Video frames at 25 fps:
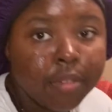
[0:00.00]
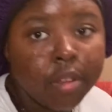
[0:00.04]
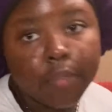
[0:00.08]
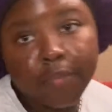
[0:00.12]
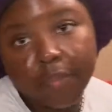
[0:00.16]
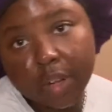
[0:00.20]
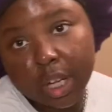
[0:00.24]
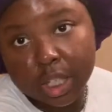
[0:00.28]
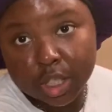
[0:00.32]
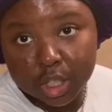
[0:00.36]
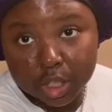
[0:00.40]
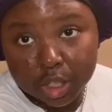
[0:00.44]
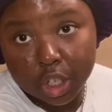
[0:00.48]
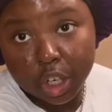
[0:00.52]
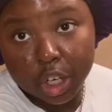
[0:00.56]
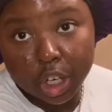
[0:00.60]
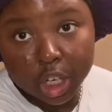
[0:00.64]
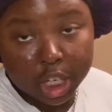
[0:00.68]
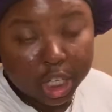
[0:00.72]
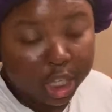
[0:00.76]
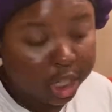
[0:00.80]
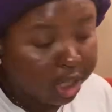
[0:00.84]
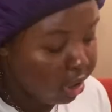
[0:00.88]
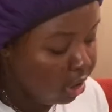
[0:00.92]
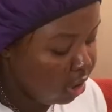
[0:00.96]
your face
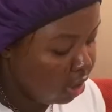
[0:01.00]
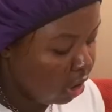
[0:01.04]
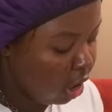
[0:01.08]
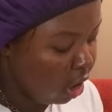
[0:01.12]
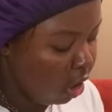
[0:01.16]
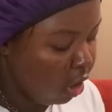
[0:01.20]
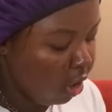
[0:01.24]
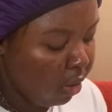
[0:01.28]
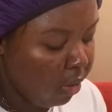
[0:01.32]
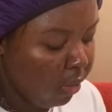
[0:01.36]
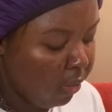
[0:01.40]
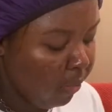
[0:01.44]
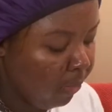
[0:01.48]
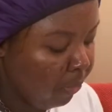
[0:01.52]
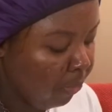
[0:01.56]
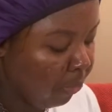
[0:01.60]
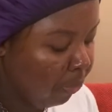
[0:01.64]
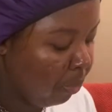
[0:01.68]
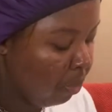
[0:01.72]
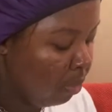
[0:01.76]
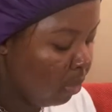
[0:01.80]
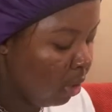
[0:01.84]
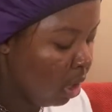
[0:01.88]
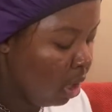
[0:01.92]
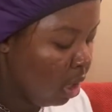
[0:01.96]
dirty. So
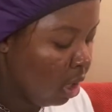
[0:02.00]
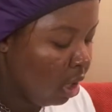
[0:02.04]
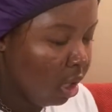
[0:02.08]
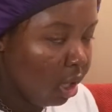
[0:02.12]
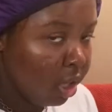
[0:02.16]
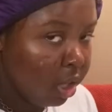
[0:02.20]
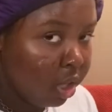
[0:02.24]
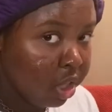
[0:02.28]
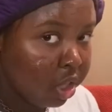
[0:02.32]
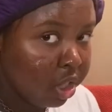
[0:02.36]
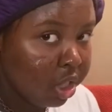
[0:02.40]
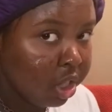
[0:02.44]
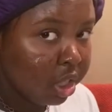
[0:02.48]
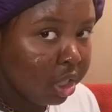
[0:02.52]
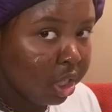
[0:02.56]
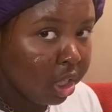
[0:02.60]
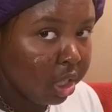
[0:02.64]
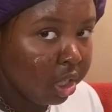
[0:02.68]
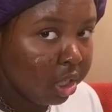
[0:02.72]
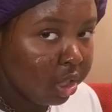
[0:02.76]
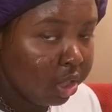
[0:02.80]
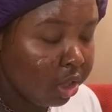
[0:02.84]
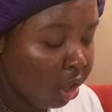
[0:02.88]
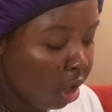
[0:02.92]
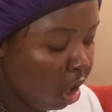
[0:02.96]
you're just
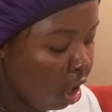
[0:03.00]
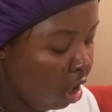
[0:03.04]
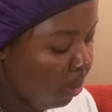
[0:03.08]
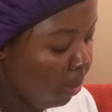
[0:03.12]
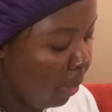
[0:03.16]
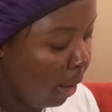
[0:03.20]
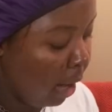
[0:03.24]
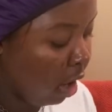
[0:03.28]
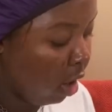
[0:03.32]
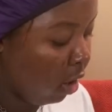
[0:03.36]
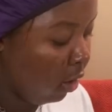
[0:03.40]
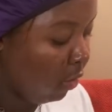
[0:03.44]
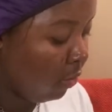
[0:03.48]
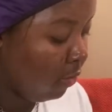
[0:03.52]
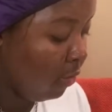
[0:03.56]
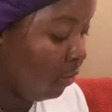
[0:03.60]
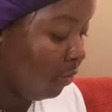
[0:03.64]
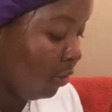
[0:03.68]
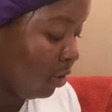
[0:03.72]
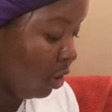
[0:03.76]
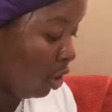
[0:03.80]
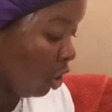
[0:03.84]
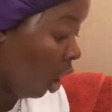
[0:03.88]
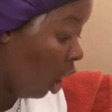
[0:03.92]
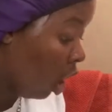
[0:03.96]
gonna start off.
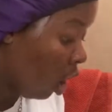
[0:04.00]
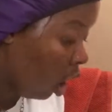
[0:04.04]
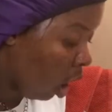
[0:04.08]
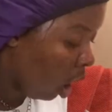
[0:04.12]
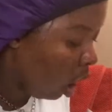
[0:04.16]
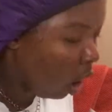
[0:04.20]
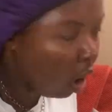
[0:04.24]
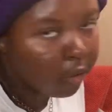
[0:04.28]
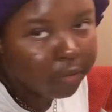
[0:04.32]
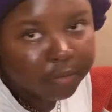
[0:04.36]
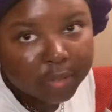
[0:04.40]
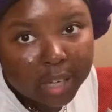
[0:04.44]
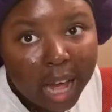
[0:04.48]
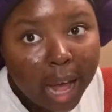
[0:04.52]
But y'all,